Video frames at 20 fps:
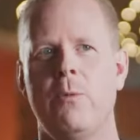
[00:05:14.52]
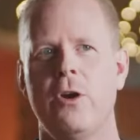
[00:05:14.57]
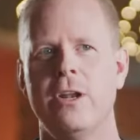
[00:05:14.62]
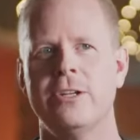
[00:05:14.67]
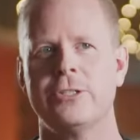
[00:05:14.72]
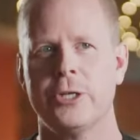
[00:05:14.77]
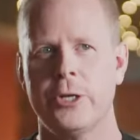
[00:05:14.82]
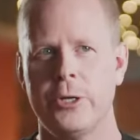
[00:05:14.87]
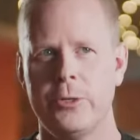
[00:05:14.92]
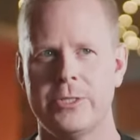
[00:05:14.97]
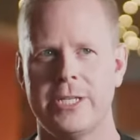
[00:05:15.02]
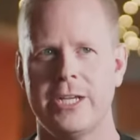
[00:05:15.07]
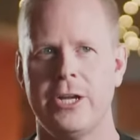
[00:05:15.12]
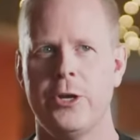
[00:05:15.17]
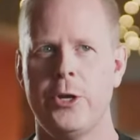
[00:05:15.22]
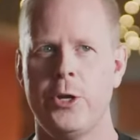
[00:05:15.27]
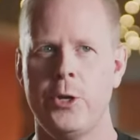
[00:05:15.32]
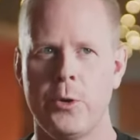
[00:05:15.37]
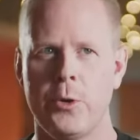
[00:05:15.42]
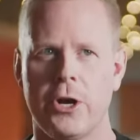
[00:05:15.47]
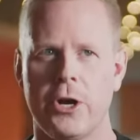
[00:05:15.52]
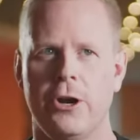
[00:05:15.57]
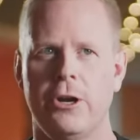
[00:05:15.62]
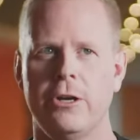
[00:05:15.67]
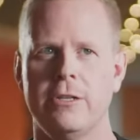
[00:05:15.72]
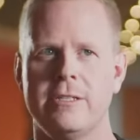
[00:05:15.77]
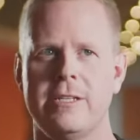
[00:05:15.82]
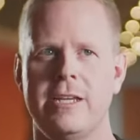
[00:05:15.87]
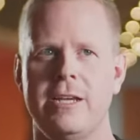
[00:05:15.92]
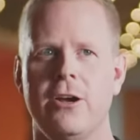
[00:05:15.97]
we're introducing a new
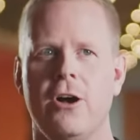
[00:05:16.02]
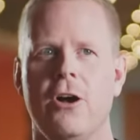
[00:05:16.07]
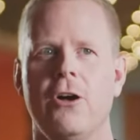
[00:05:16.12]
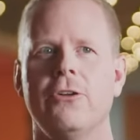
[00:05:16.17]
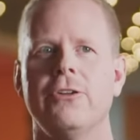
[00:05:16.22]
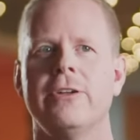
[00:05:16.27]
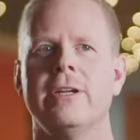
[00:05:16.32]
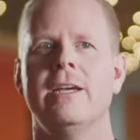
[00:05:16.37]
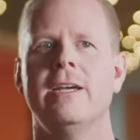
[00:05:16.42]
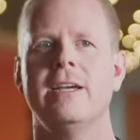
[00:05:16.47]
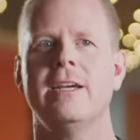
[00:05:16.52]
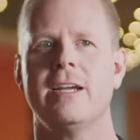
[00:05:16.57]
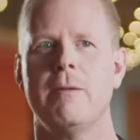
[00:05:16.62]
currency called